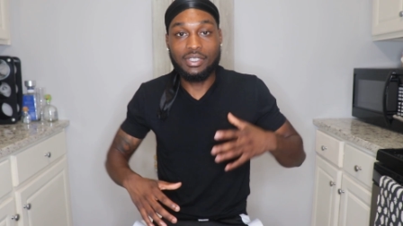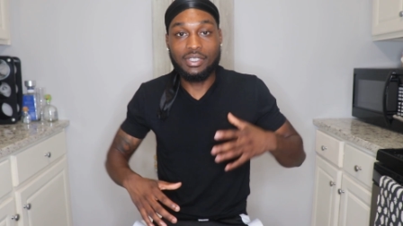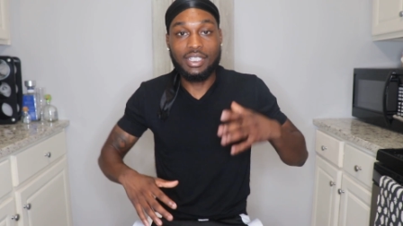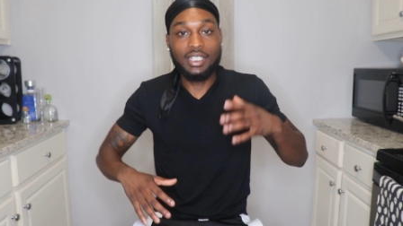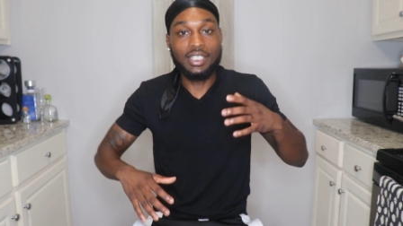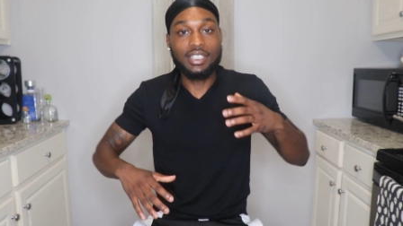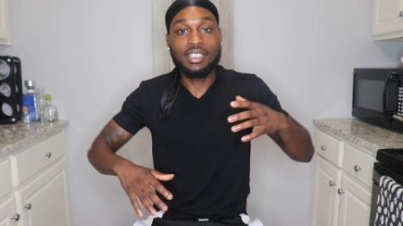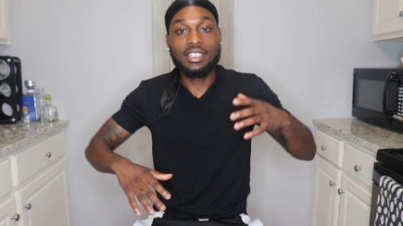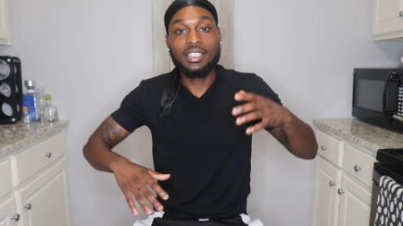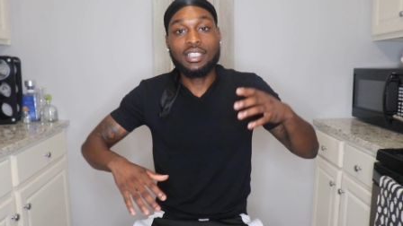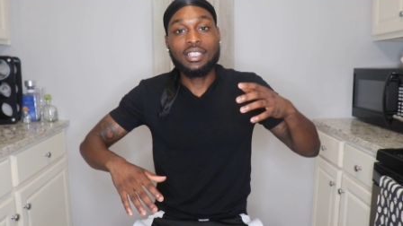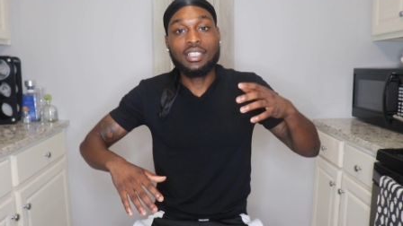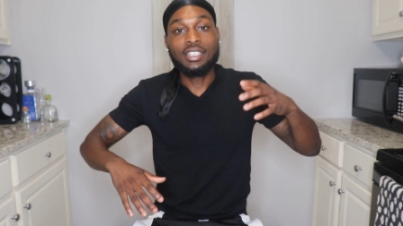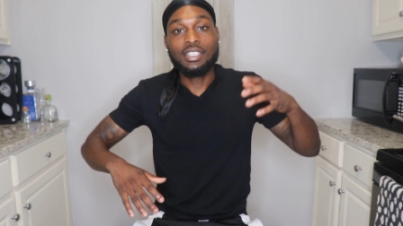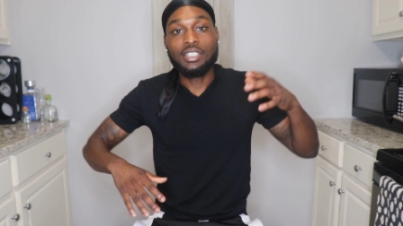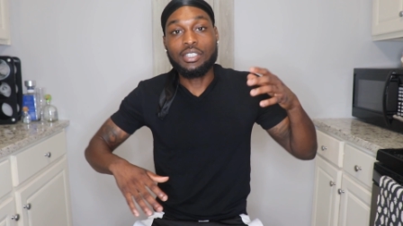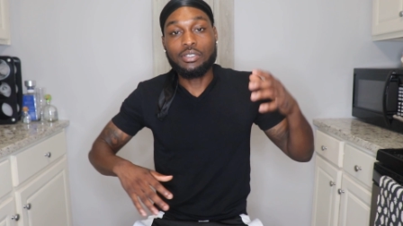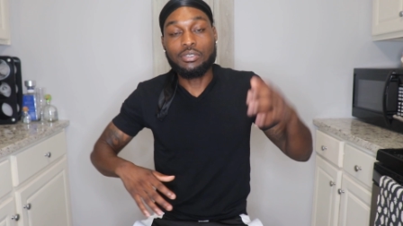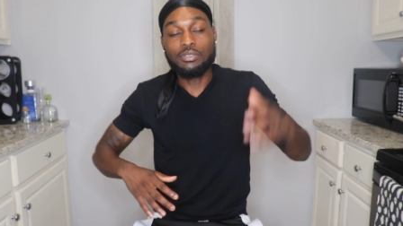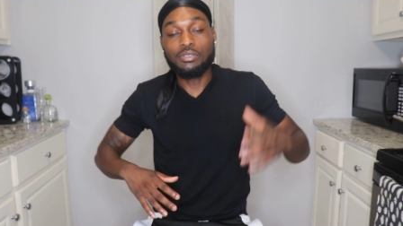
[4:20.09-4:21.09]
Like,
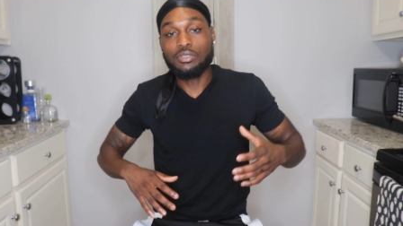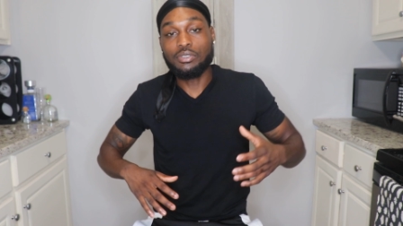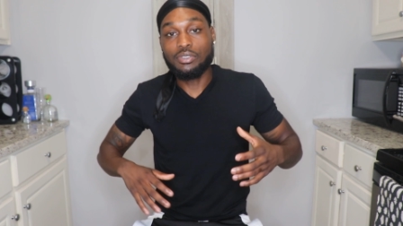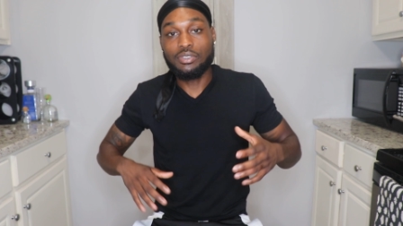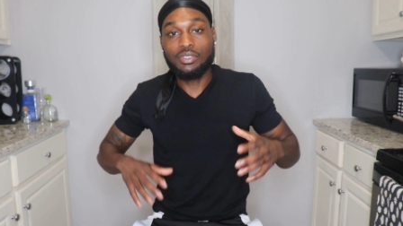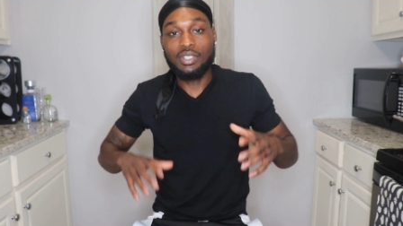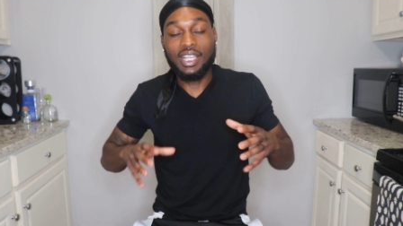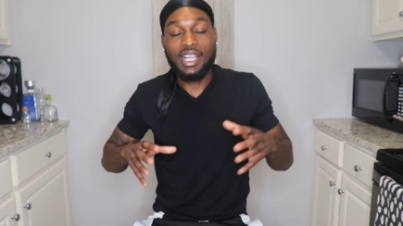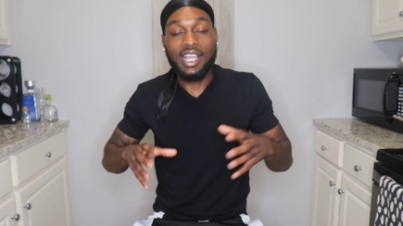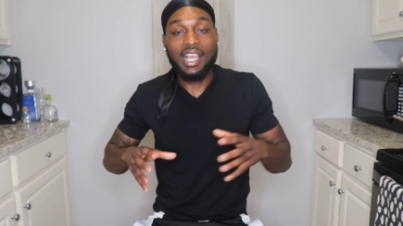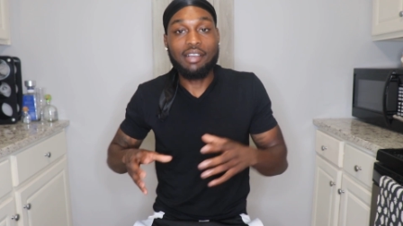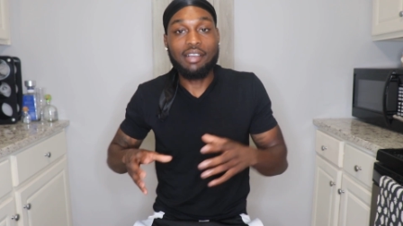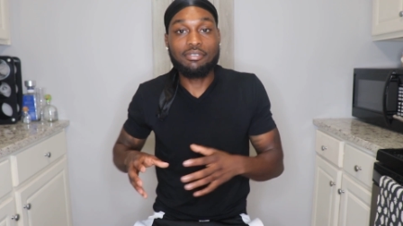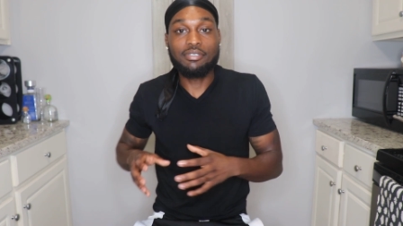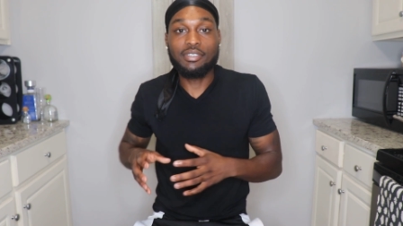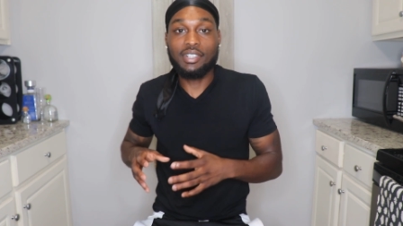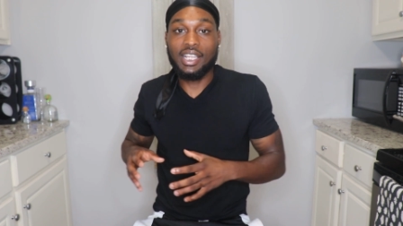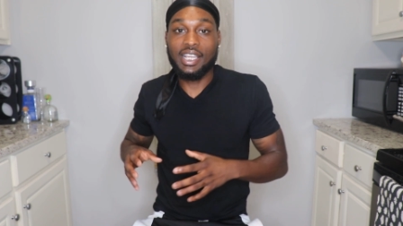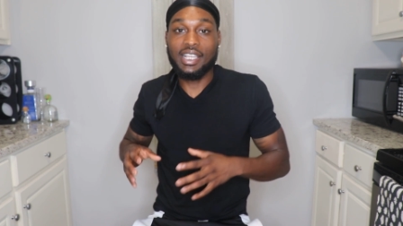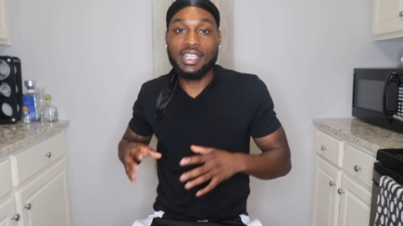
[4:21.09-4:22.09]
I
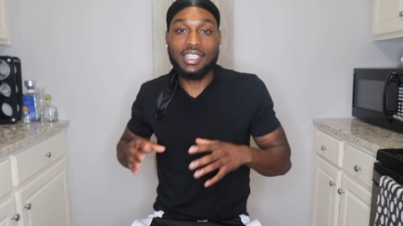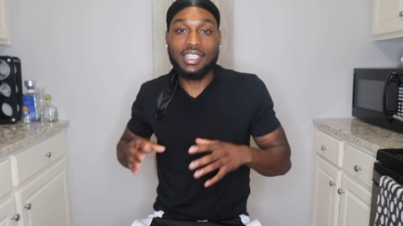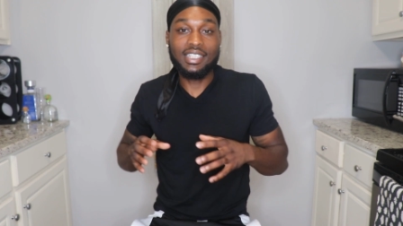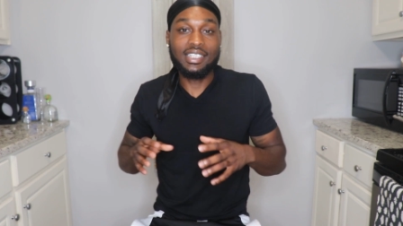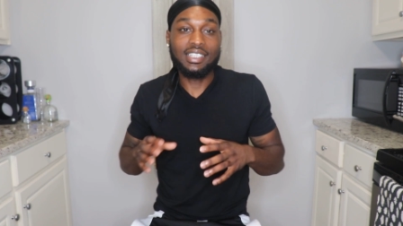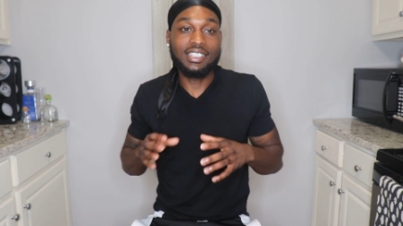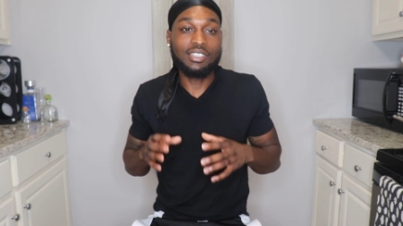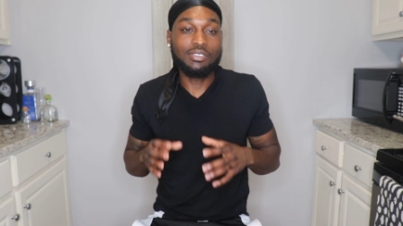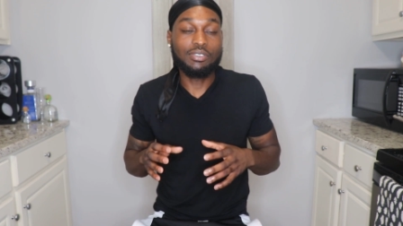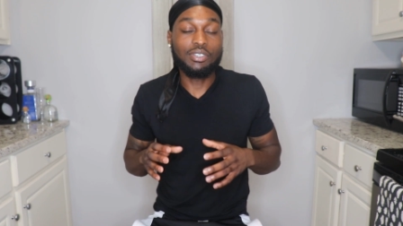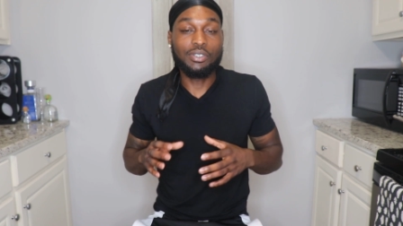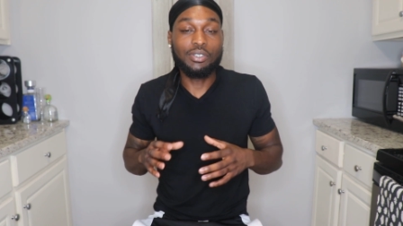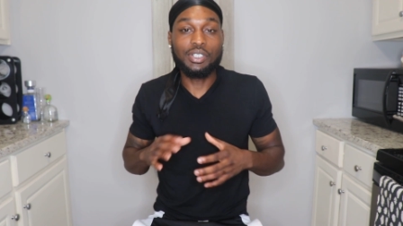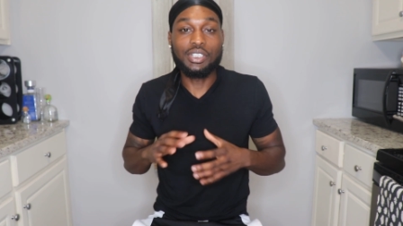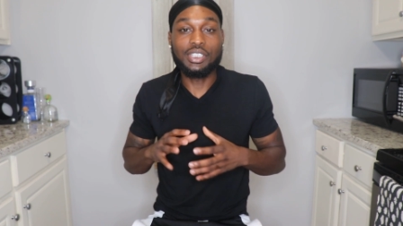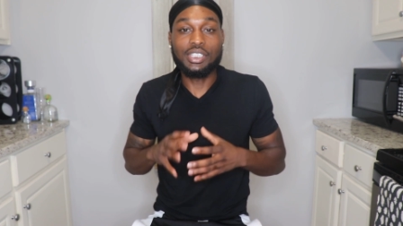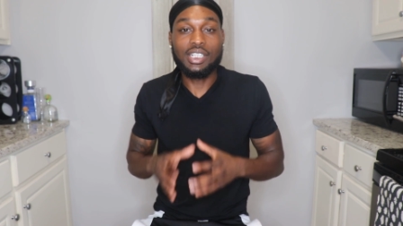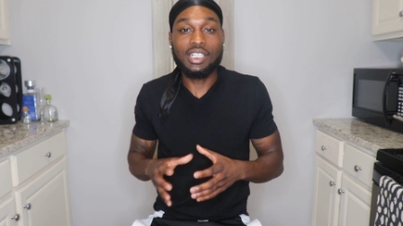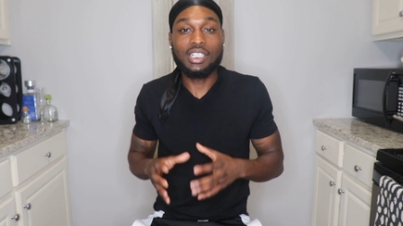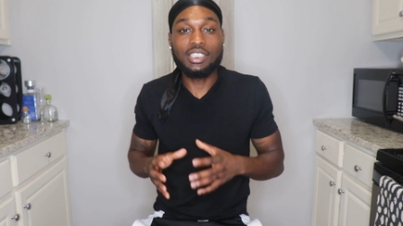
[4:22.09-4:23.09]
feel like, you know,
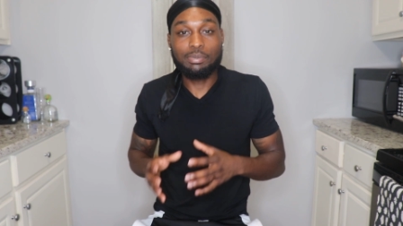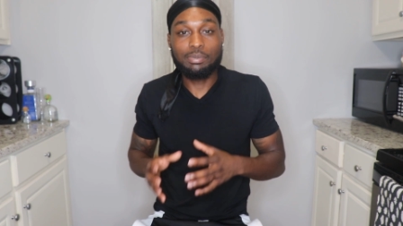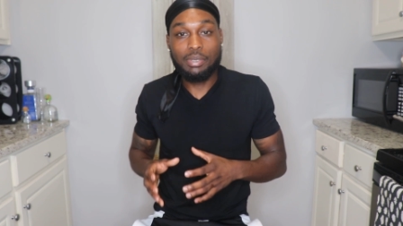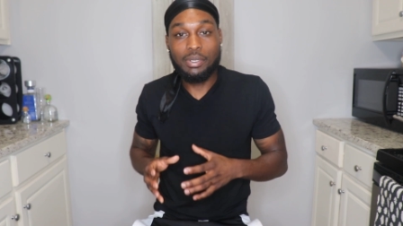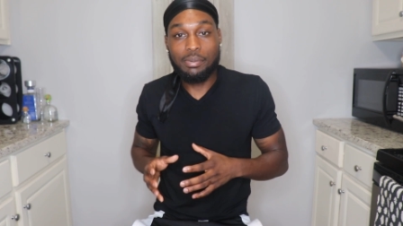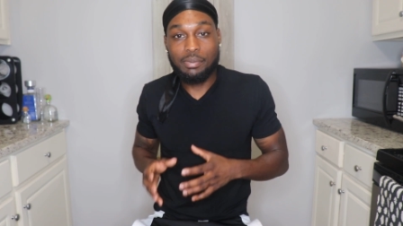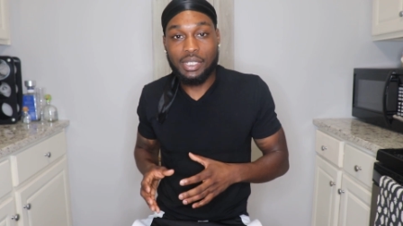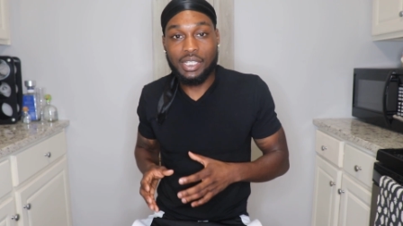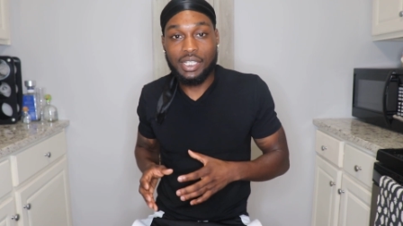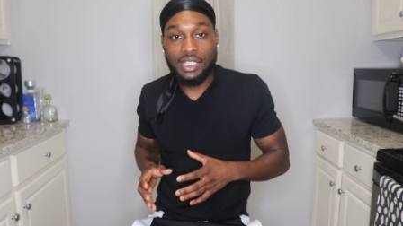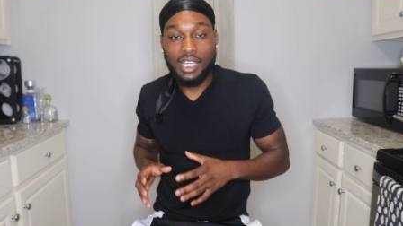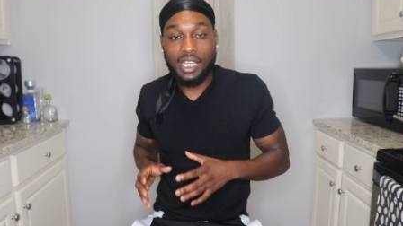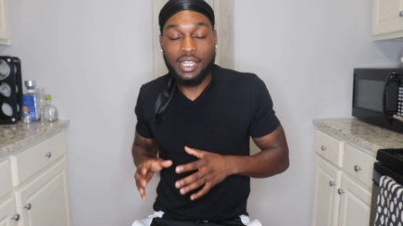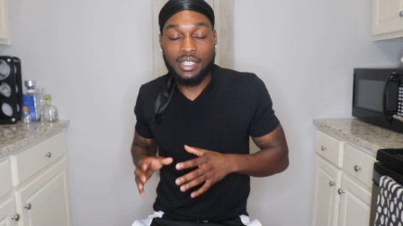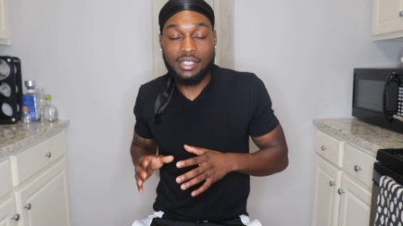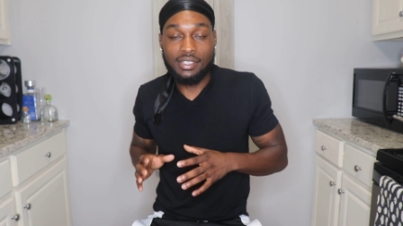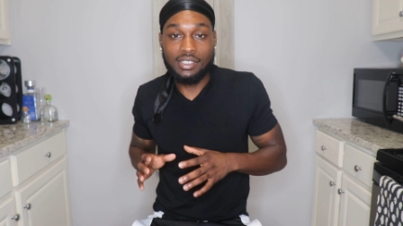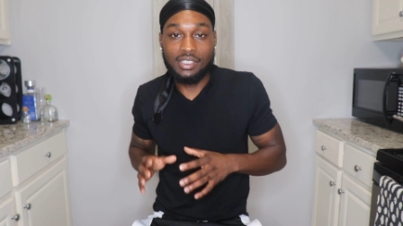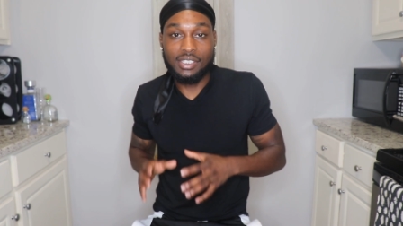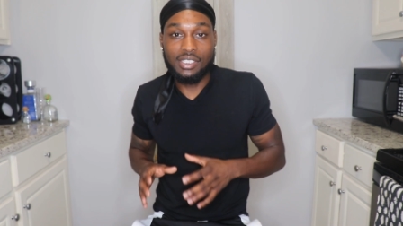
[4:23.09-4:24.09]
it does put me in
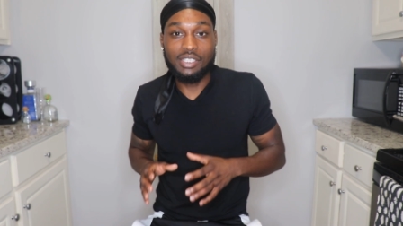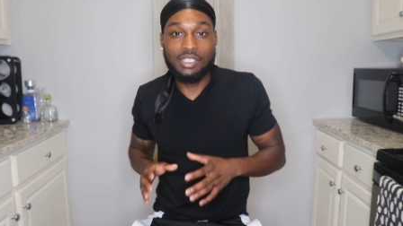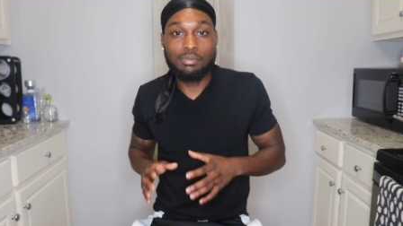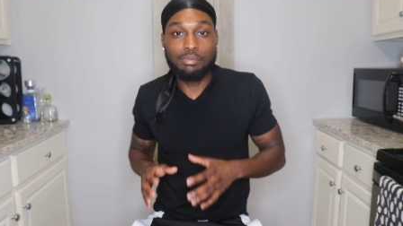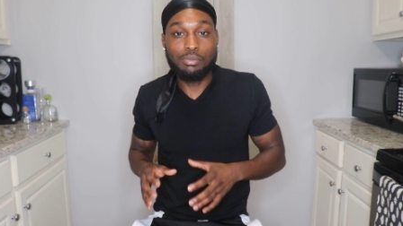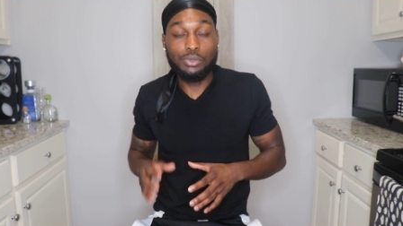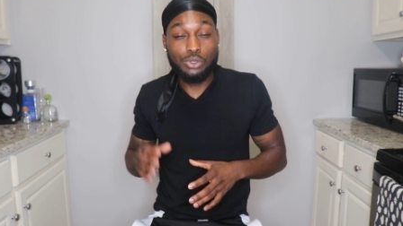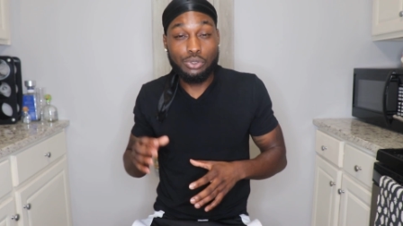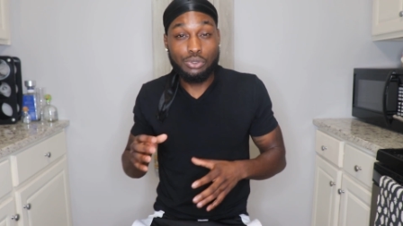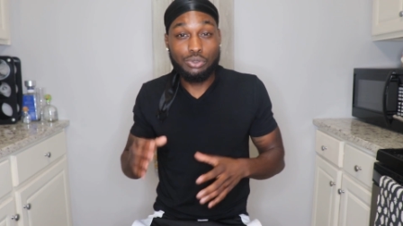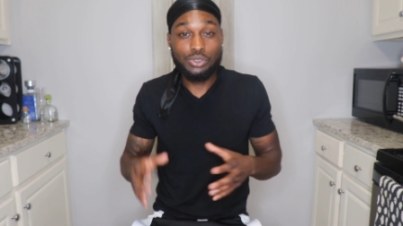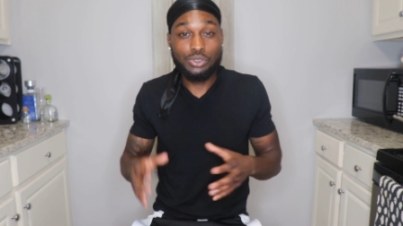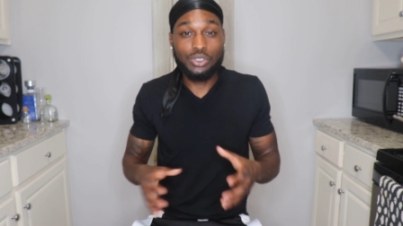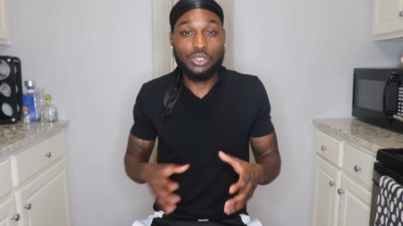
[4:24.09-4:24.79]
that good mood.